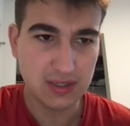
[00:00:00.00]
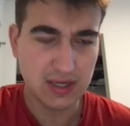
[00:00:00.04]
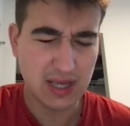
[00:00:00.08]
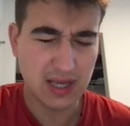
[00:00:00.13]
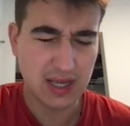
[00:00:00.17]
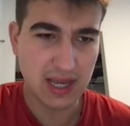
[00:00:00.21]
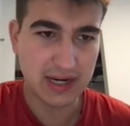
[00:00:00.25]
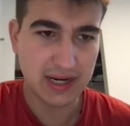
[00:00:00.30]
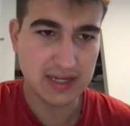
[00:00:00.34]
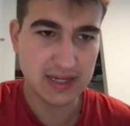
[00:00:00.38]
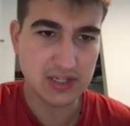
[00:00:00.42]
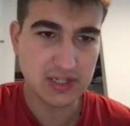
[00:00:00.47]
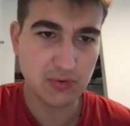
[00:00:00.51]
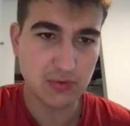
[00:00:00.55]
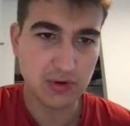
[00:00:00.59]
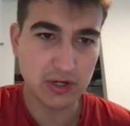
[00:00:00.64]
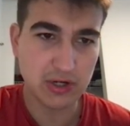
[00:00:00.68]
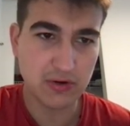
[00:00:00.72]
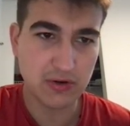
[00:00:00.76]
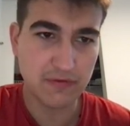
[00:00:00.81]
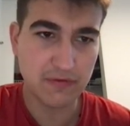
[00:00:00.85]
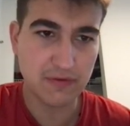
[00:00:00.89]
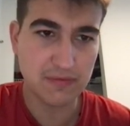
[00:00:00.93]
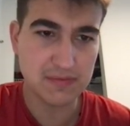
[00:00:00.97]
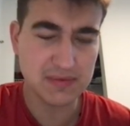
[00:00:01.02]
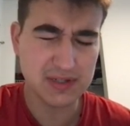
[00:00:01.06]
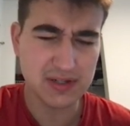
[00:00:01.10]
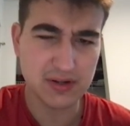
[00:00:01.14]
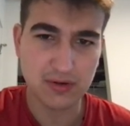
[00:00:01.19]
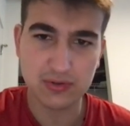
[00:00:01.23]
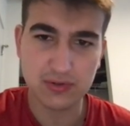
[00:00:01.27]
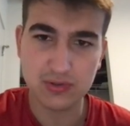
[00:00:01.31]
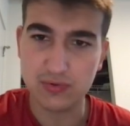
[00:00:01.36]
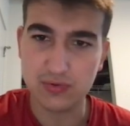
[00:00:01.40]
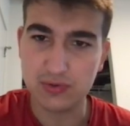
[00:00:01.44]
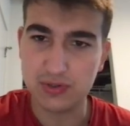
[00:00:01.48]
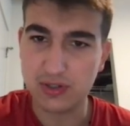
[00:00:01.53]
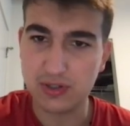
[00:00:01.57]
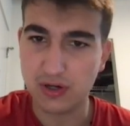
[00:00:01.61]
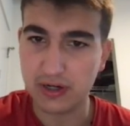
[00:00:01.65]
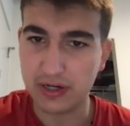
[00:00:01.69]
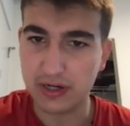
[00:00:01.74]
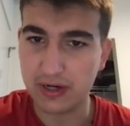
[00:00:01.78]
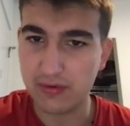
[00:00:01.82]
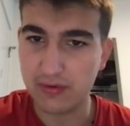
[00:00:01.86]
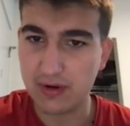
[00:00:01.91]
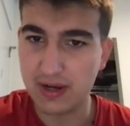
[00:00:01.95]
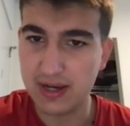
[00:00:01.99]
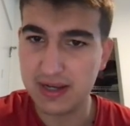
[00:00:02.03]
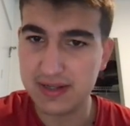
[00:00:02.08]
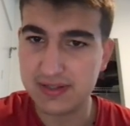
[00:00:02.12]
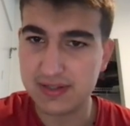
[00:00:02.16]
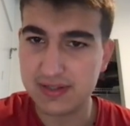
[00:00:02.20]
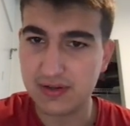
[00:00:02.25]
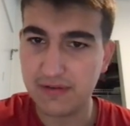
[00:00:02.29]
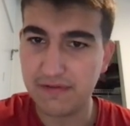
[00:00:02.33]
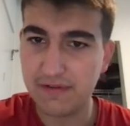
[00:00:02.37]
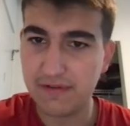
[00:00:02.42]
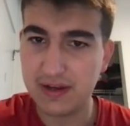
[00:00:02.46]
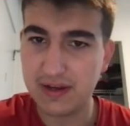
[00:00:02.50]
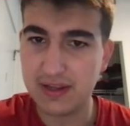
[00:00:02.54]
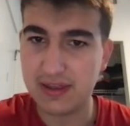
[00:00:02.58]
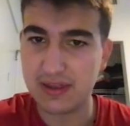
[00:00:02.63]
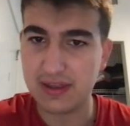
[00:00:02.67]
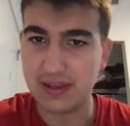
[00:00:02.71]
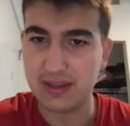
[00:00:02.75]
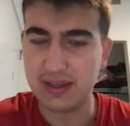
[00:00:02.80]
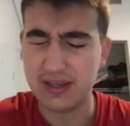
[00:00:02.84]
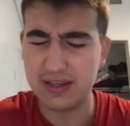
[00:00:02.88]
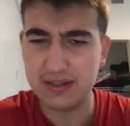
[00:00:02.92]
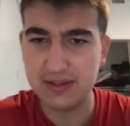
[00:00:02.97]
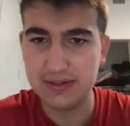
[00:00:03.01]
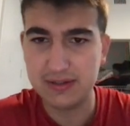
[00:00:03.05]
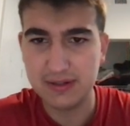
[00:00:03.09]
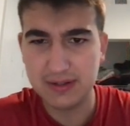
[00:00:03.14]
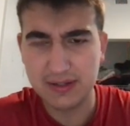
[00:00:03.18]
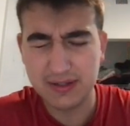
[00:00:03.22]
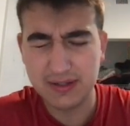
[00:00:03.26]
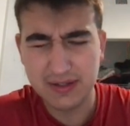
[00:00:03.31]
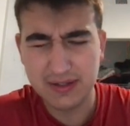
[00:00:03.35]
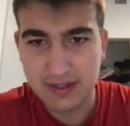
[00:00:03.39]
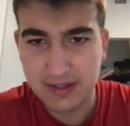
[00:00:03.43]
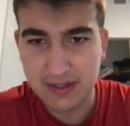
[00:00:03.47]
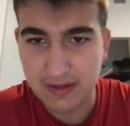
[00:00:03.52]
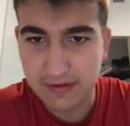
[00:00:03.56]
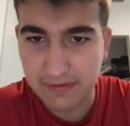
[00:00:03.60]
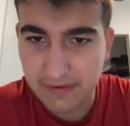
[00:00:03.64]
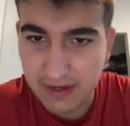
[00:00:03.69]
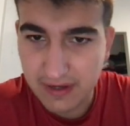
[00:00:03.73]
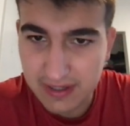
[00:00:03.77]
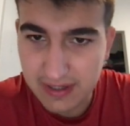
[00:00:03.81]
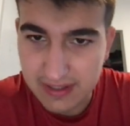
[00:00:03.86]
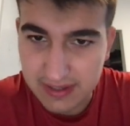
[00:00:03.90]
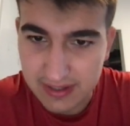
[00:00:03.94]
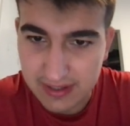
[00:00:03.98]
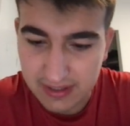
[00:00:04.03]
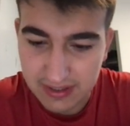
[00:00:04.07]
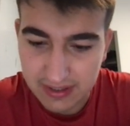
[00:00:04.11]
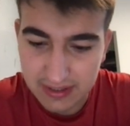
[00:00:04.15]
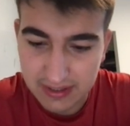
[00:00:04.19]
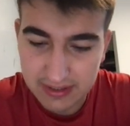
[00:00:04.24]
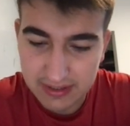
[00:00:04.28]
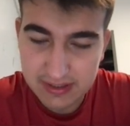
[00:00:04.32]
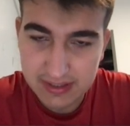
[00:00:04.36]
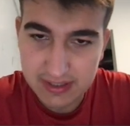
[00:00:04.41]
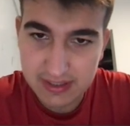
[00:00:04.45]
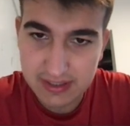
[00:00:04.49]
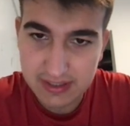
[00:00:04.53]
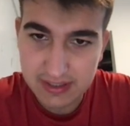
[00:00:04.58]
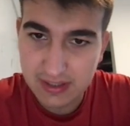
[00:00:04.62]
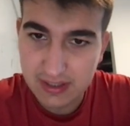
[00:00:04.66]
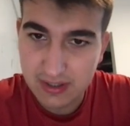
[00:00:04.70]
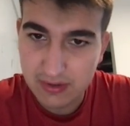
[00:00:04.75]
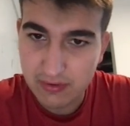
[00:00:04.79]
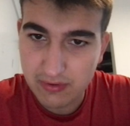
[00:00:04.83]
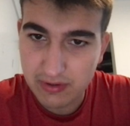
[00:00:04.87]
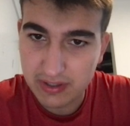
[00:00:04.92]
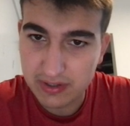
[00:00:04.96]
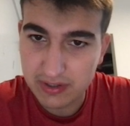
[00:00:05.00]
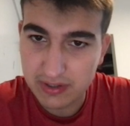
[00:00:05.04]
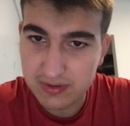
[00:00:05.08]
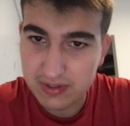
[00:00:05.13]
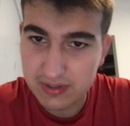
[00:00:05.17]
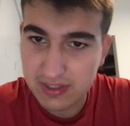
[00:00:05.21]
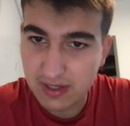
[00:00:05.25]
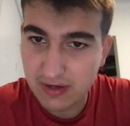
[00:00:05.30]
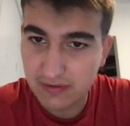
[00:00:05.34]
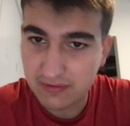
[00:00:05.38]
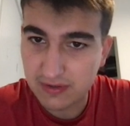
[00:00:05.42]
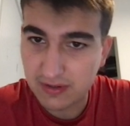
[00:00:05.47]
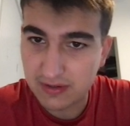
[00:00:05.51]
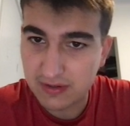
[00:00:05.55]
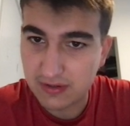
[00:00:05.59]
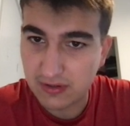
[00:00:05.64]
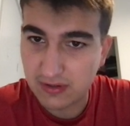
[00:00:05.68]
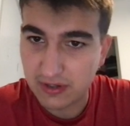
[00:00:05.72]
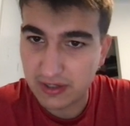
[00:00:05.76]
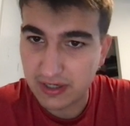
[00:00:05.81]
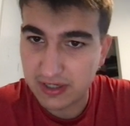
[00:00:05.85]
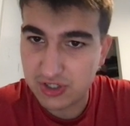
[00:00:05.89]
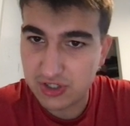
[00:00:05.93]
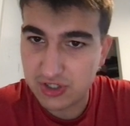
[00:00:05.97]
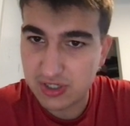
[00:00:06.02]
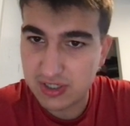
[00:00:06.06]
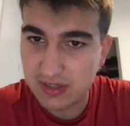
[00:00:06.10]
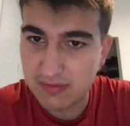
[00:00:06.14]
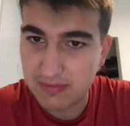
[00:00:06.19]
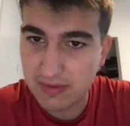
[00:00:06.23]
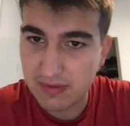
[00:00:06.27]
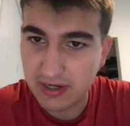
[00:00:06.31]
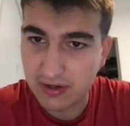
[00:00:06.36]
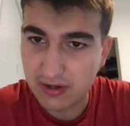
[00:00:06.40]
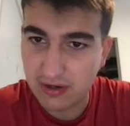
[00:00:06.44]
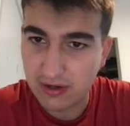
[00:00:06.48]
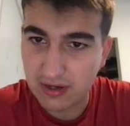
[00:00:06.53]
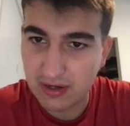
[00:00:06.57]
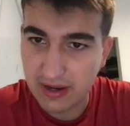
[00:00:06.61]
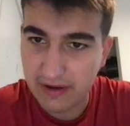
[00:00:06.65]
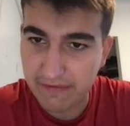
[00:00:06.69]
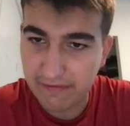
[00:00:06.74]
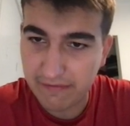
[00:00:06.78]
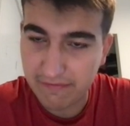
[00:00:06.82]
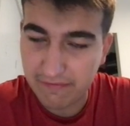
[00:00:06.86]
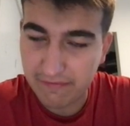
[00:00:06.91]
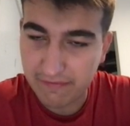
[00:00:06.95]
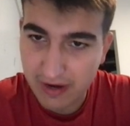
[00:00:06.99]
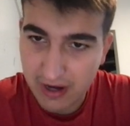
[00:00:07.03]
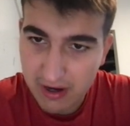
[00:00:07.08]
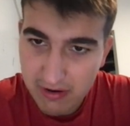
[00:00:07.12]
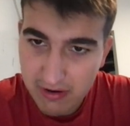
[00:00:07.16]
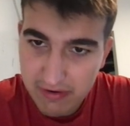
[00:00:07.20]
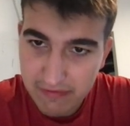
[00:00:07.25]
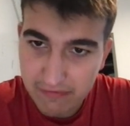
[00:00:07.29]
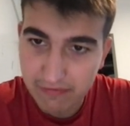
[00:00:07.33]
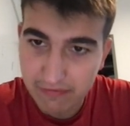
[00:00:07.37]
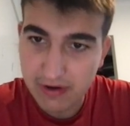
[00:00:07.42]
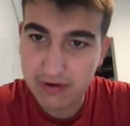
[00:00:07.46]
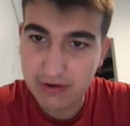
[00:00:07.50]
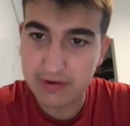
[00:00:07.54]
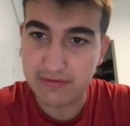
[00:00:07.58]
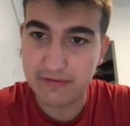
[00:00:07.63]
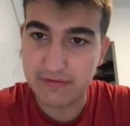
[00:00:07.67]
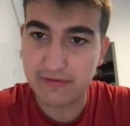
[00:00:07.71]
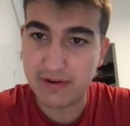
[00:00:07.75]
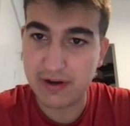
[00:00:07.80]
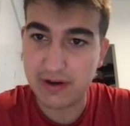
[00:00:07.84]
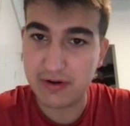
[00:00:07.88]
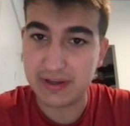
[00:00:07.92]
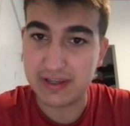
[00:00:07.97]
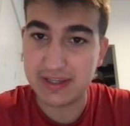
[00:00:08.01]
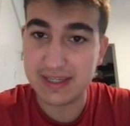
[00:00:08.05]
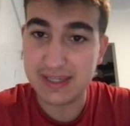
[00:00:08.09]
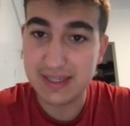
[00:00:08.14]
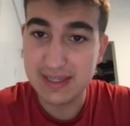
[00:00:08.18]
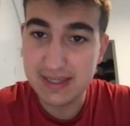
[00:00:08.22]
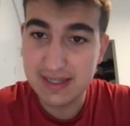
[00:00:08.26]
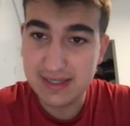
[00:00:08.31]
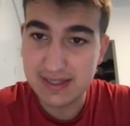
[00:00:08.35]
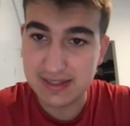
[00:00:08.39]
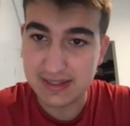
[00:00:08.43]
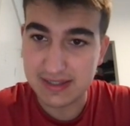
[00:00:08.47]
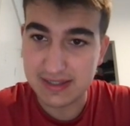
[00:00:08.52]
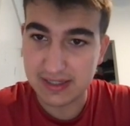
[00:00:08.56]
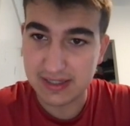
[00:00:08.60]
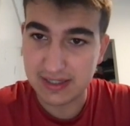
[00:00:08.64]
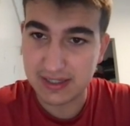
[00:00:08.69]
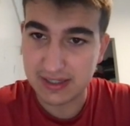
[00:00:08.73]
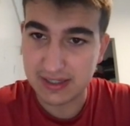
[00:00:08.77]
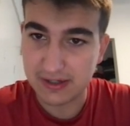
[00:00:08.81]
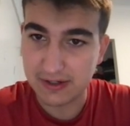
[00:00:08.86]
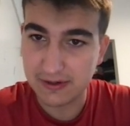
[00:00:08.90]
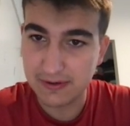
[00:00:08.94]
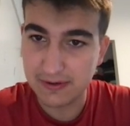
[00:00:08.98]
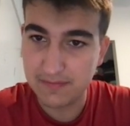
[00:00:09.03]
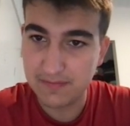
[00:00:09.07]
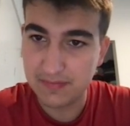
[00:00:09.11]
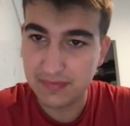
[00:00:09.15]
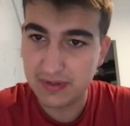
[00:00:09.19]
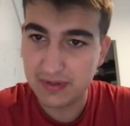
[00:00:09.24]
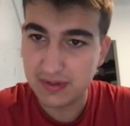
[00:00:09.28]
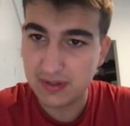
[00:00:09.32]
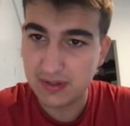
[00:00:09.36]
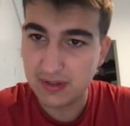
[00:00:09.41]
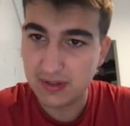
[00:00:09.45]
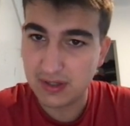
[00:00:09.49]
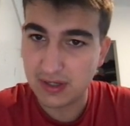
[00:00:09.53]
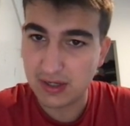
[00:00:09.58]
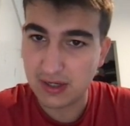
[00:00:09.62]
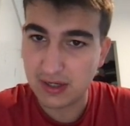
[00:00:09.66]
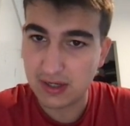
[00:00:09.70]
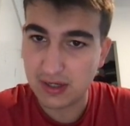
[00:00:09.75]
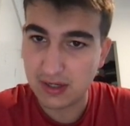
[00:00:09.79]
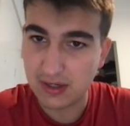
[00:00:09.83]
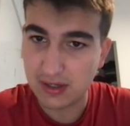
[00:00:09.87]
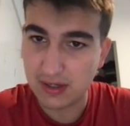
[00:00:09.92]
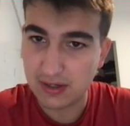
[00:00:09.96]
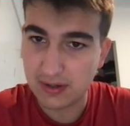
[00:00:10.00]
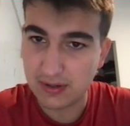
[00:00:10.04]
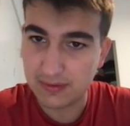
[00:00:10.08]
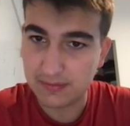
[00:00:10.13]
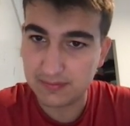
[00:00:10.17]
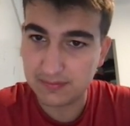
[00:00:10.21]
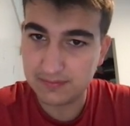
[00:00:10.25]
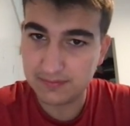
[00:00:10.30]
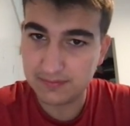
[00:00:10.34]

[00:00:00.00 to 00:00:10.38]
I guess you want to go from 0 to target, right? So if anything, we can do self.target just to make our life very, very, very easy here. Yeah,